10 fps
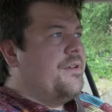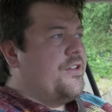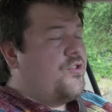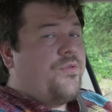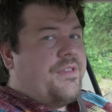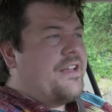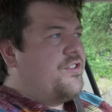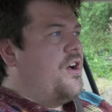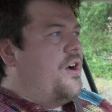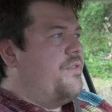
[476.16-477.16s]
In truth,
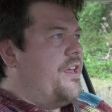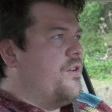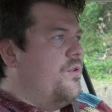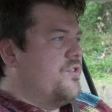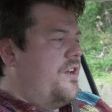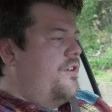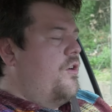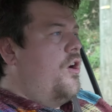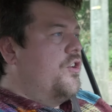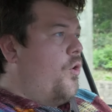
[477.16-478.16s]
NASCAR vehicles are
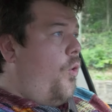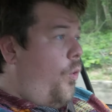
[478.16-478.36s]
not at